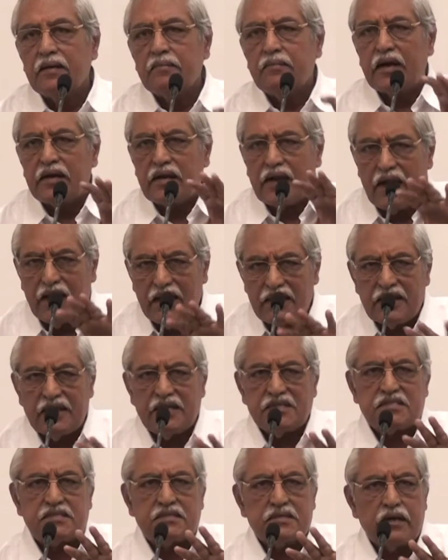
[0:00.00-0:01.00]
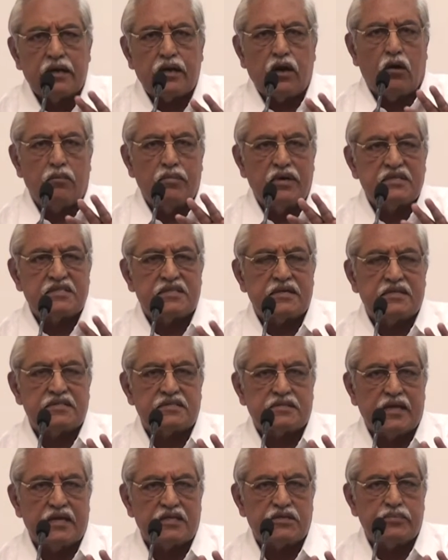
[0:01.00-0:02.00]
But at least common
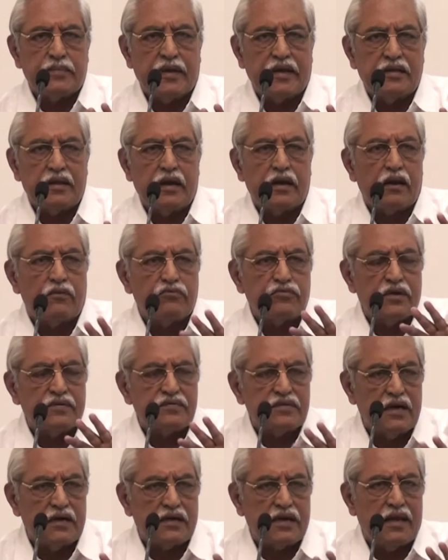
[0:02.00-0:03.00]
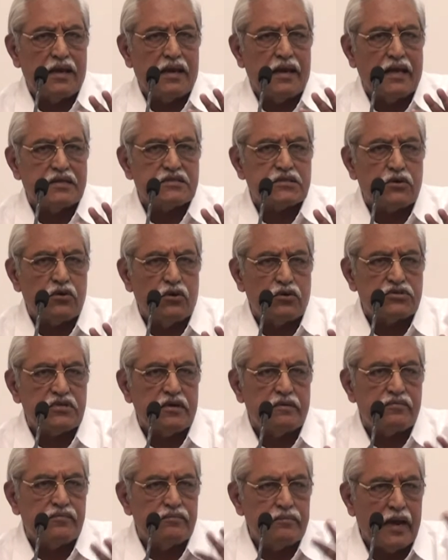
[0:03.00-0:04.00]
sense tells me that after 13 lakhs crores
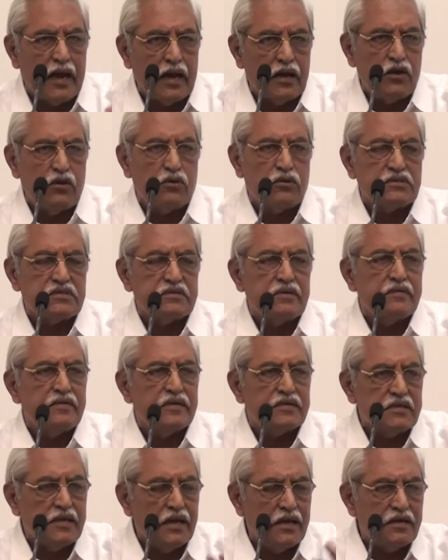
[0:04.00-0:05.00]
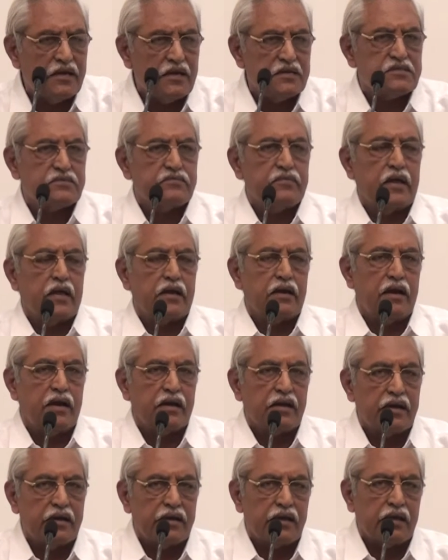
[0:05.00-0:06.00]
of bad loans, which interest we are
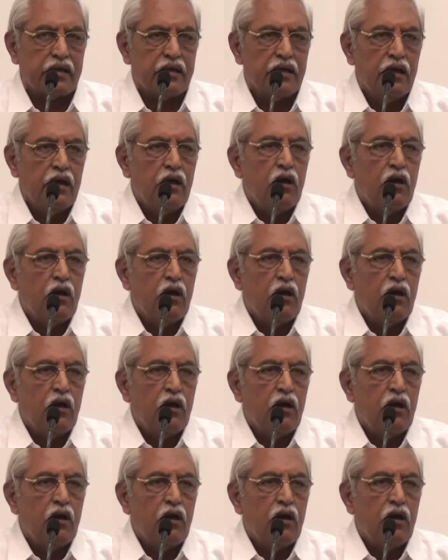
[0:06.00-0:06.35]
not getting,